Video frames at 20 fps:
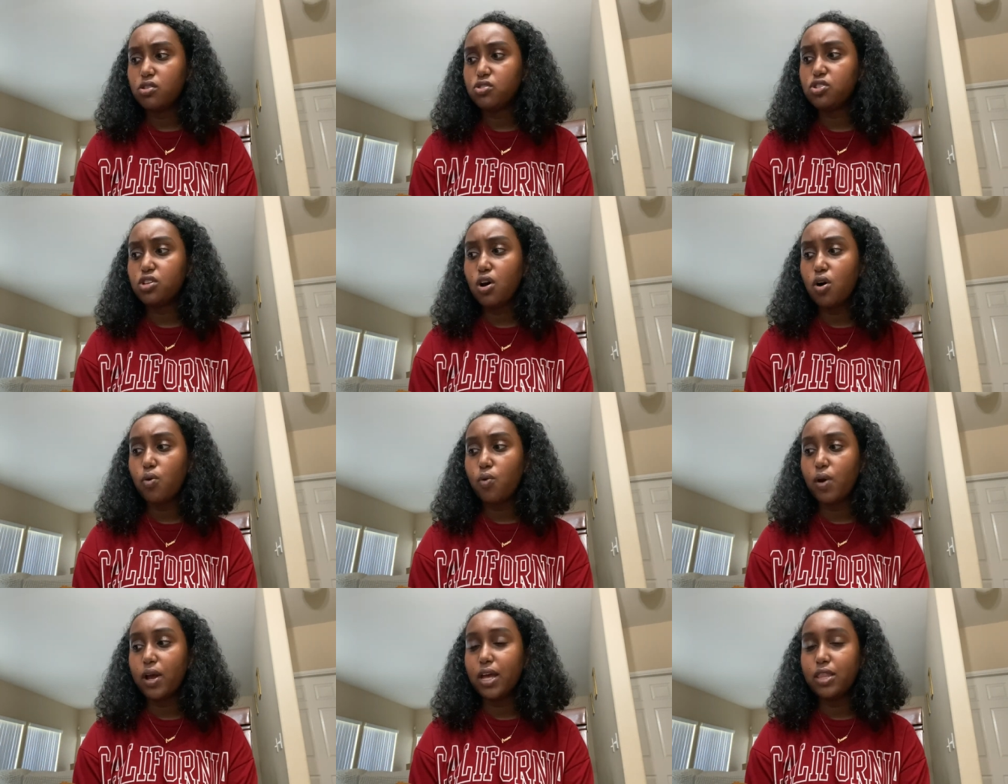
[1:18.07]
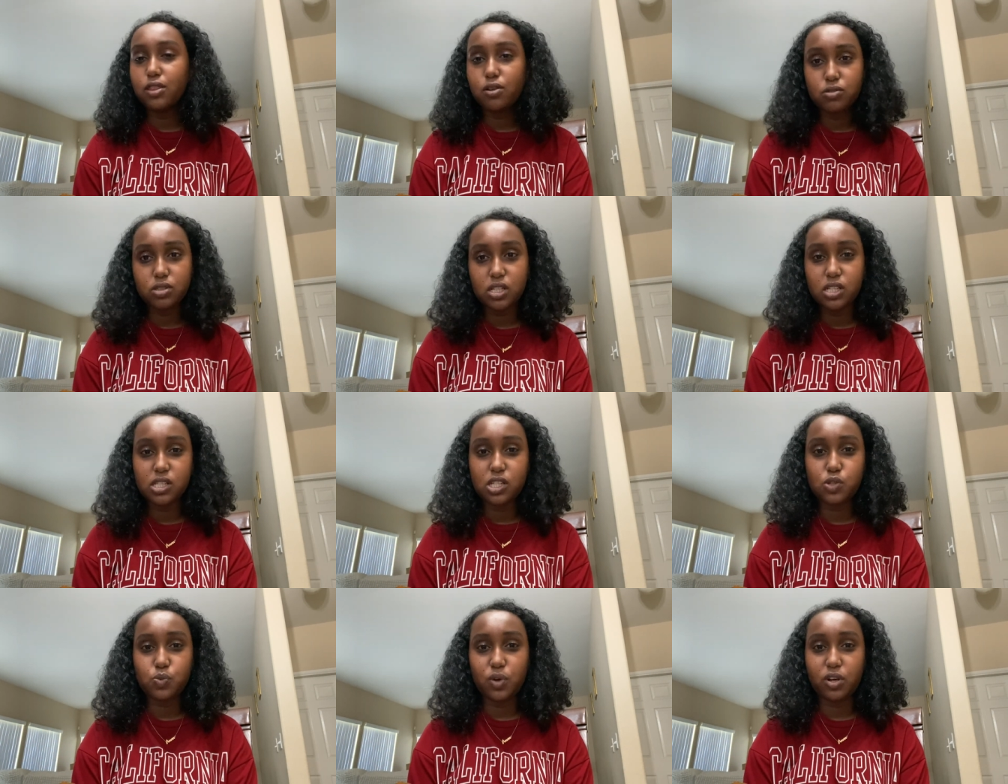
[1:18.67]
So in those
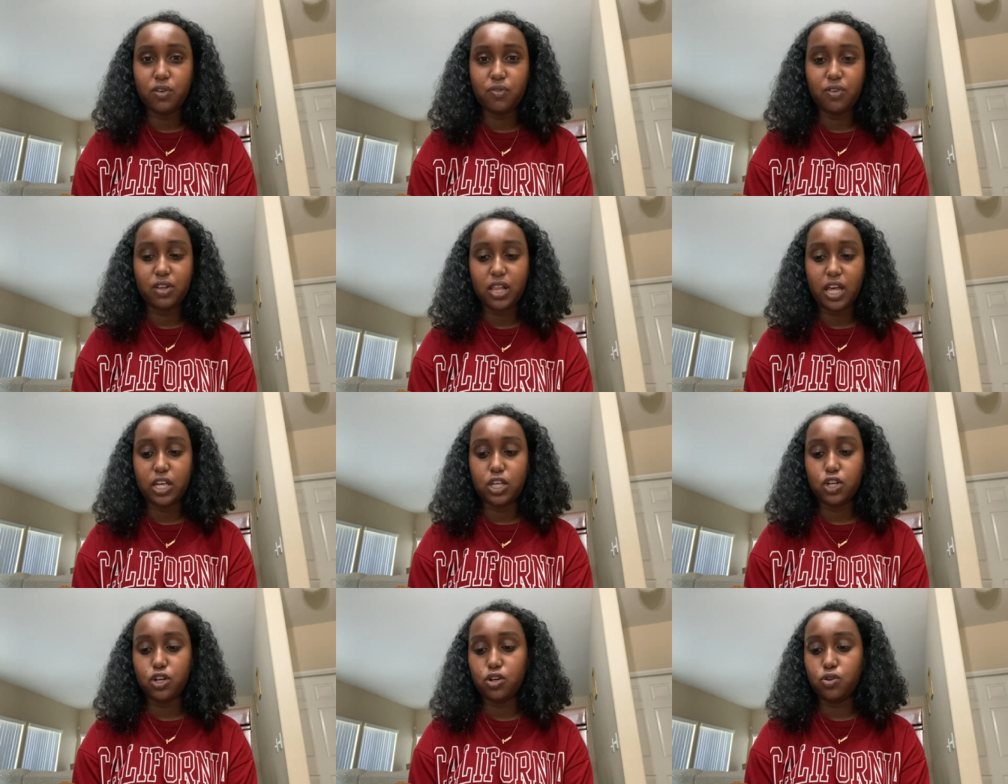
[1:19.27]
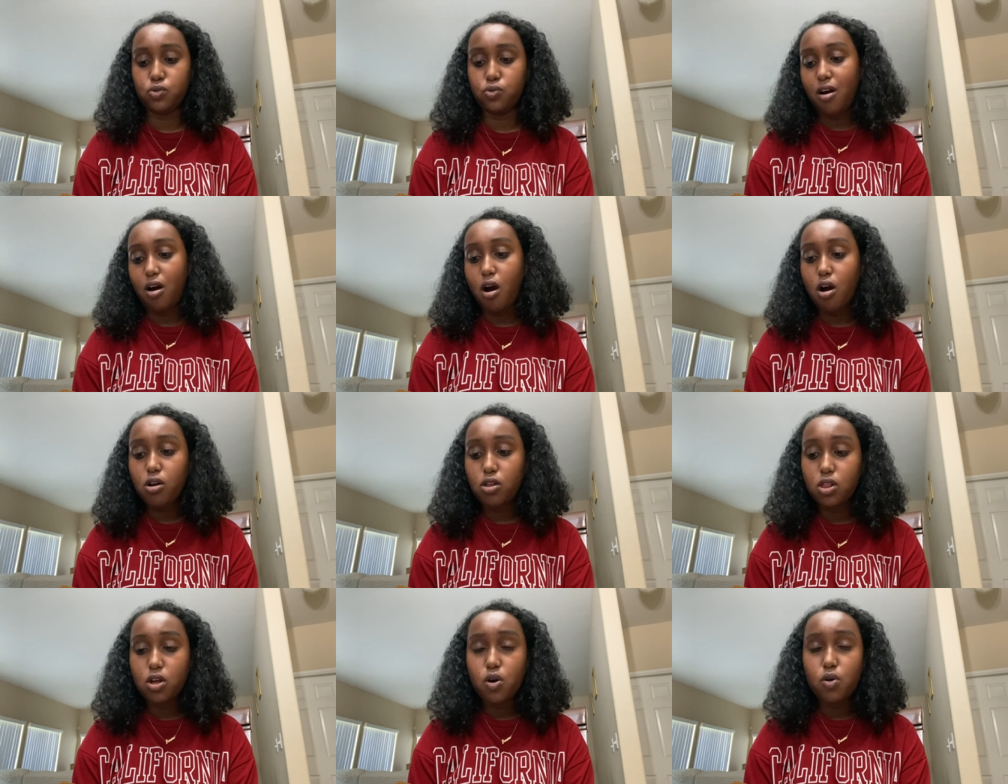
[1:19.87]
seasons where you feel like you
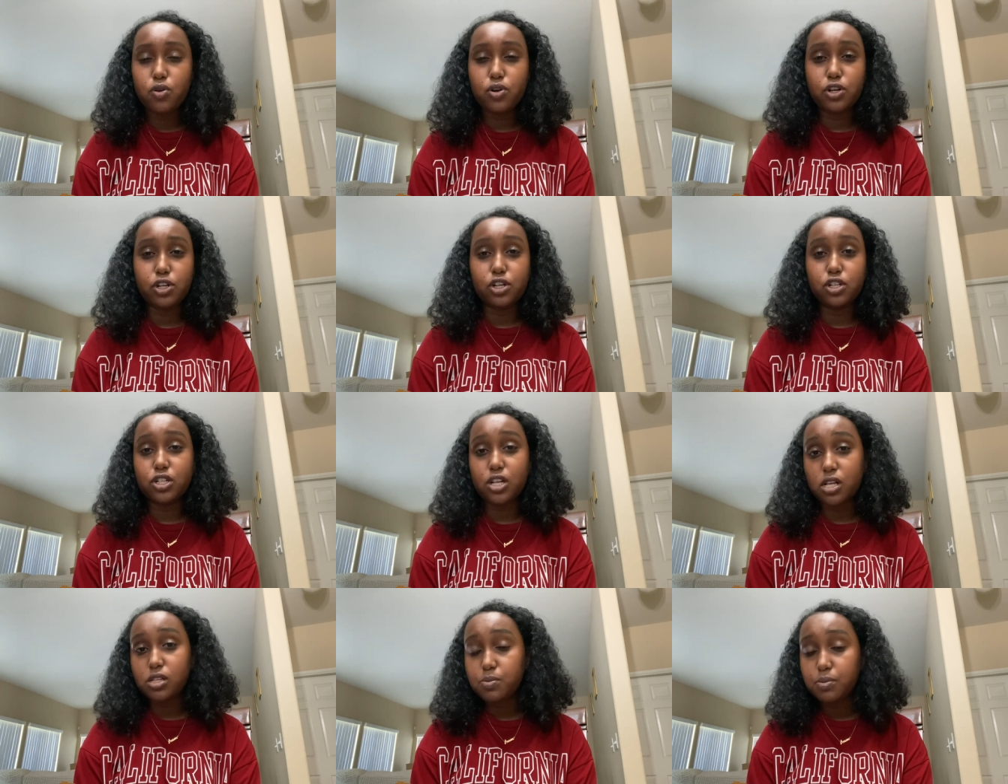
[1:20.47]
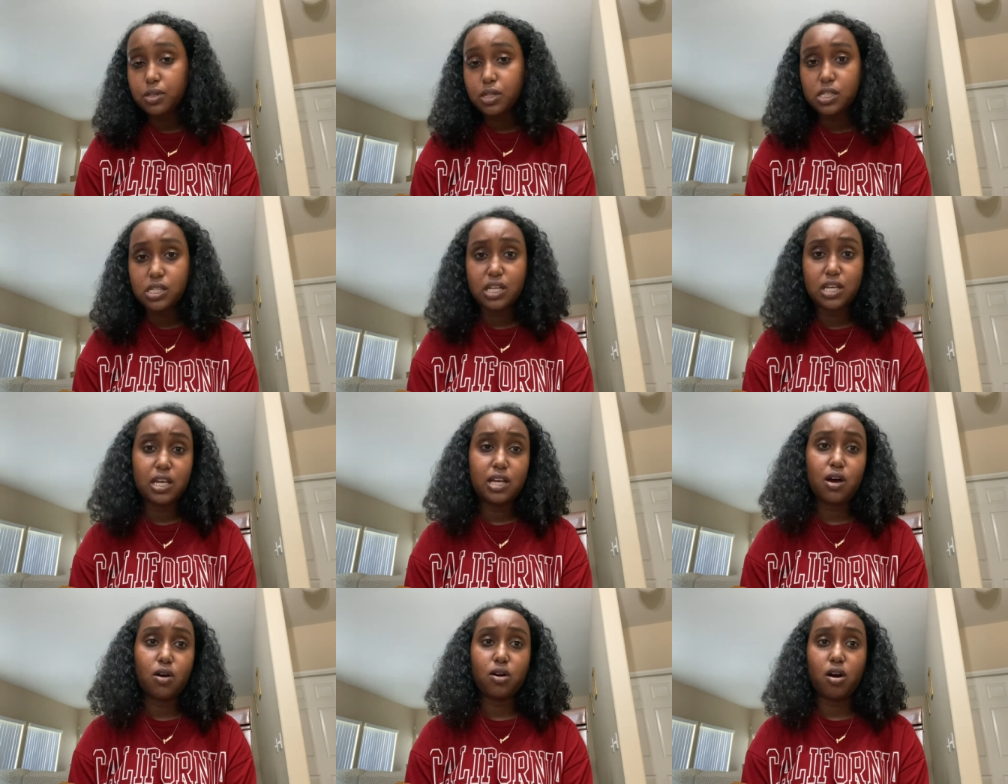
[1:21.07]
are alone or you're desperately
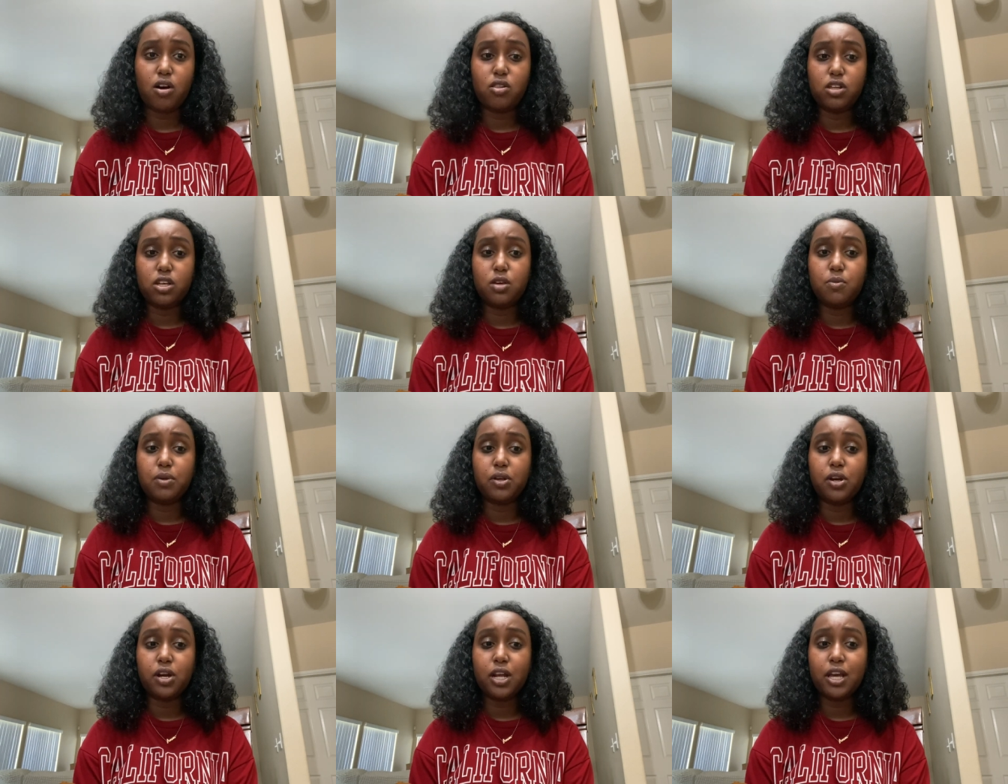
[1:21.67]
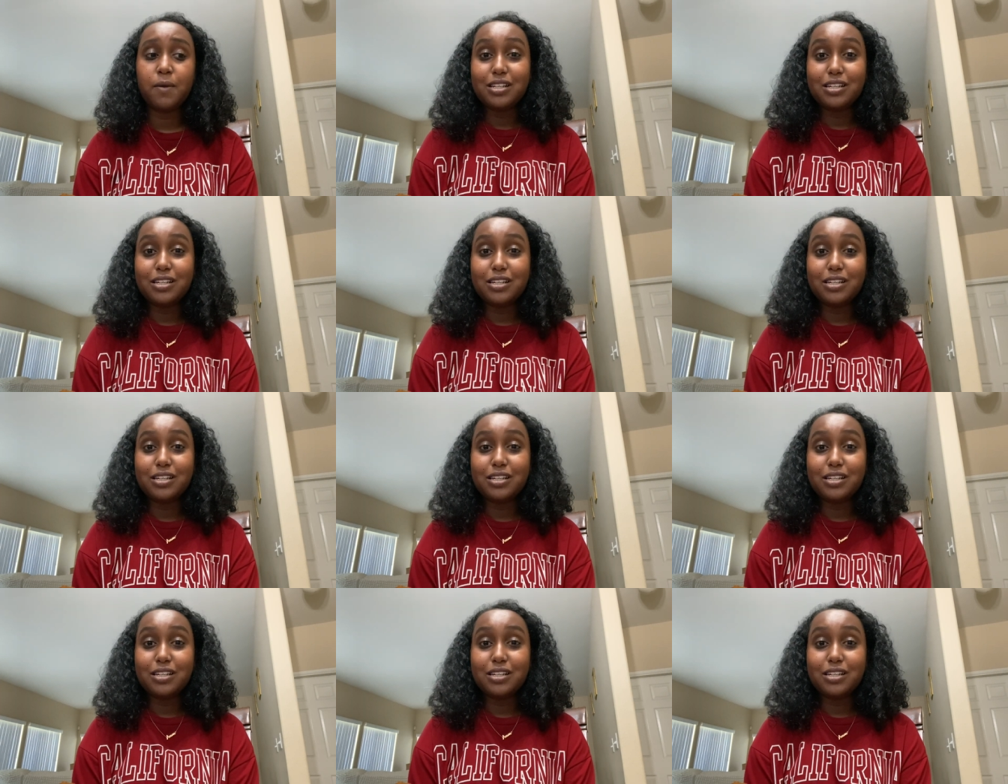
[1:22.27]
seeking out godly community,